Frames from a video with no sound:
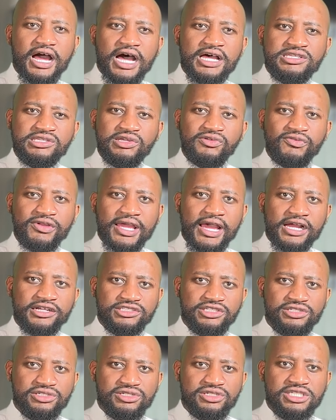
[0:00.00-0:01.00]
as a
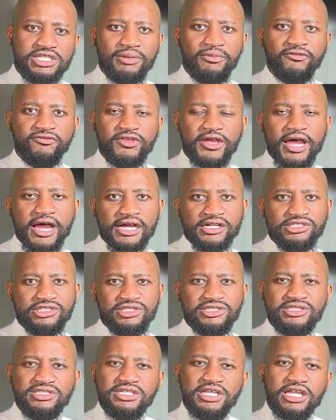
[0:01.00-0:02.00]
reaction to some of the
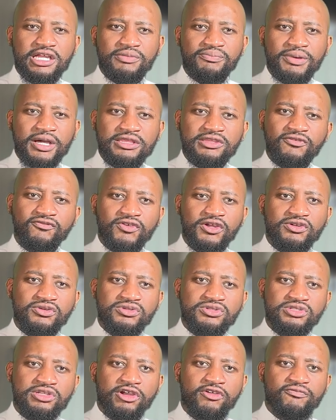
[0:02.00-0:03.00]
actions taken by the
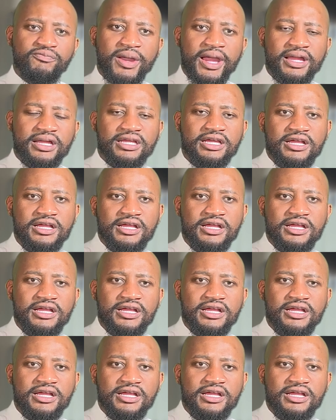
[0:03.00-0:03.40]
Federal Reserve Bank.